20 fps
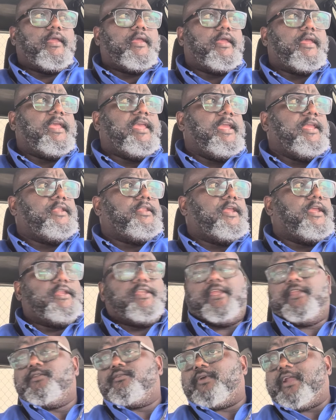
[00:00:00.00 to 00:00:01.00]
he he
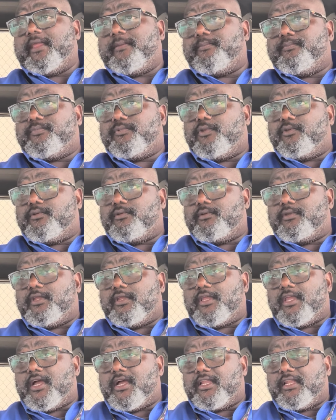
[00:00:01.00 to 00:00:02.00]
didn't rape
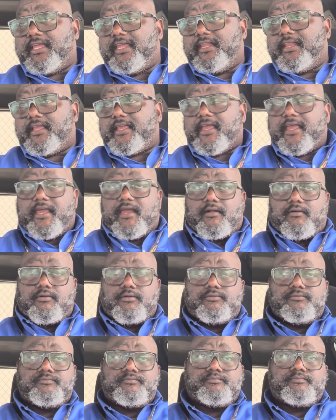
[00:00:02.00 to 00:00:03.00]
the young lady Carol
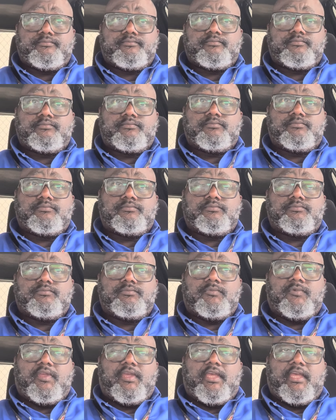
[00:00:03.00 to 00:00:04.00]

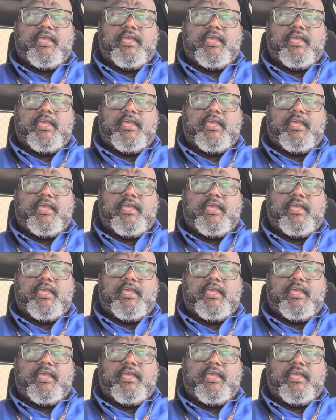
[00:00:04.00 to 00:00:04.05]
and